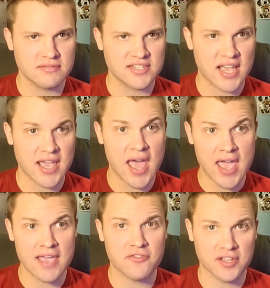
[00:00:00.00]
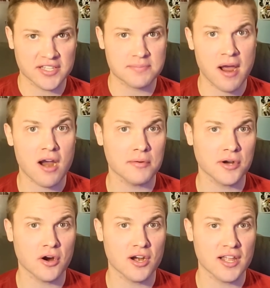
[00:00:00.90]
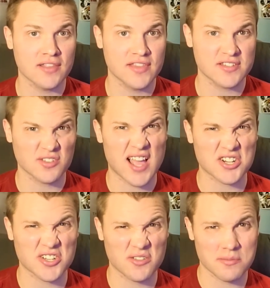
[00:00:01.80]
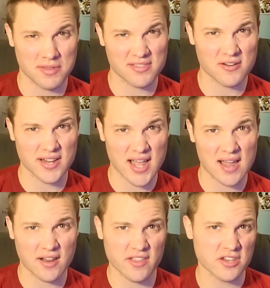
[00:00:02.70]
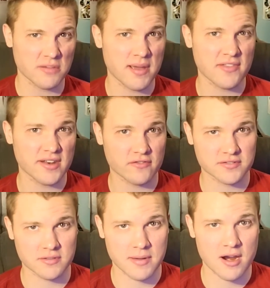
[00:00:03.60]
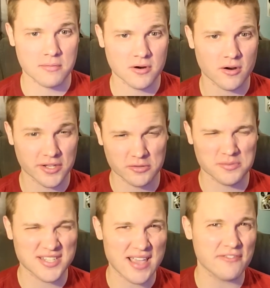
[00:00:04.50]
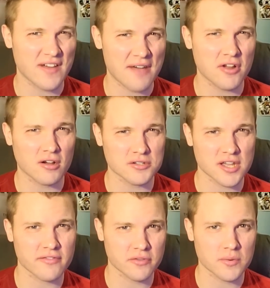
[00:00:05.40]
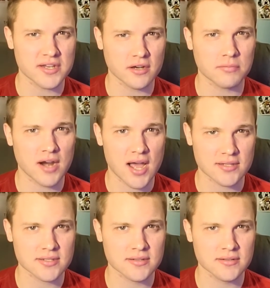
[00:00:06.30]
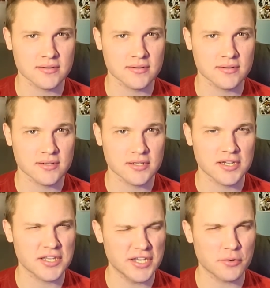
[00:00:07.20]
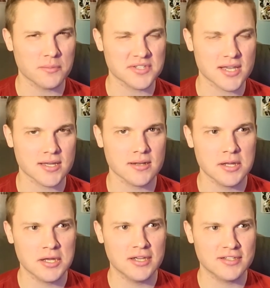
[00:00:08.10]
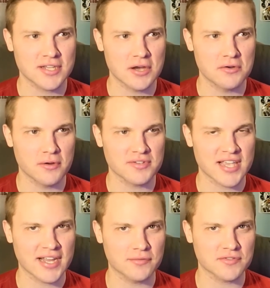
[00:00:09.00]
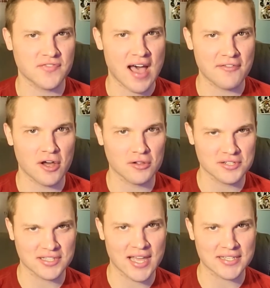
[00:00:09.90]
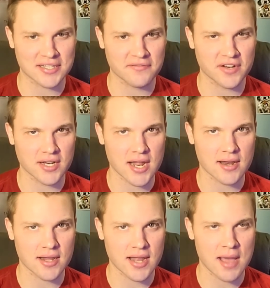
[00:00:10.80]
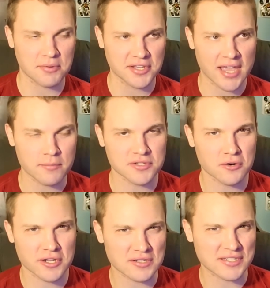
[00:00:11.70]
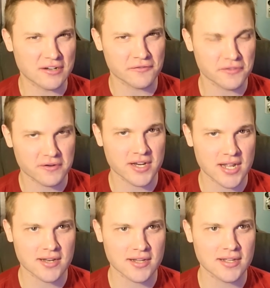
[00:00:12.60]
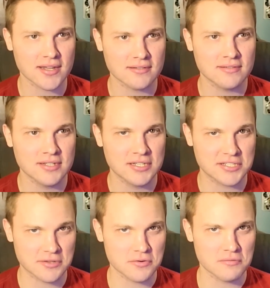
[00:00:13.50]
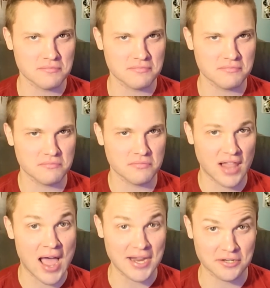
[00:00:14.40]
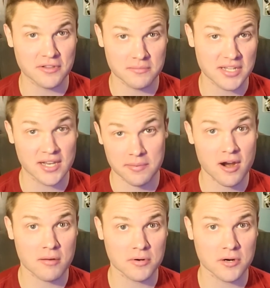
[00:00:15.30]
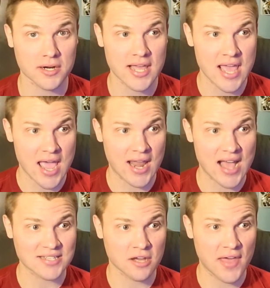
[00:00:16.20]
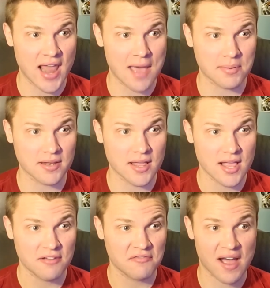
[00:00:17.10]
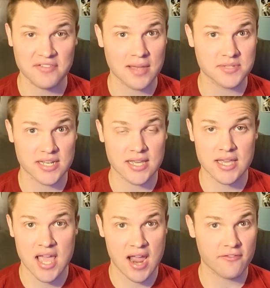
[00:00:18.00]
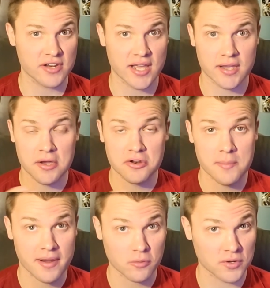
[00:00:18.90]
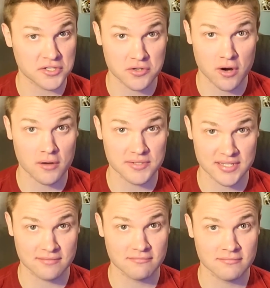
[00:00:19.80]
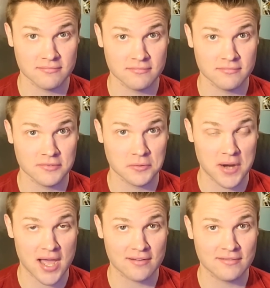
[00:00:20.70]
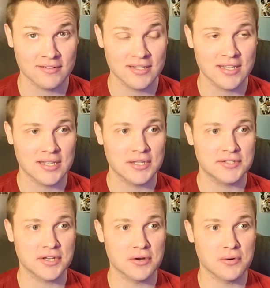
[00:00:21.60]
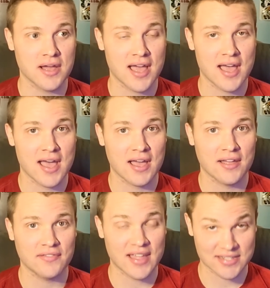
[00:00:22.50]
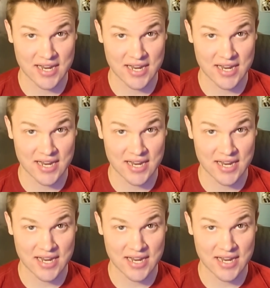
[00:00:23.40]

say, hey, if you get this power up card, this will actually only be 39 and then you can pay the difference to the power up card and you'll save $5 off of the retail price. You get what I'm saying? So they were saying it was $5 less than 59.99, but the game was already on sale for 39.99. So they were lying to them to get a power up card. And I saw that happen five times a day, every day, no matter what store I was in. Right? So that's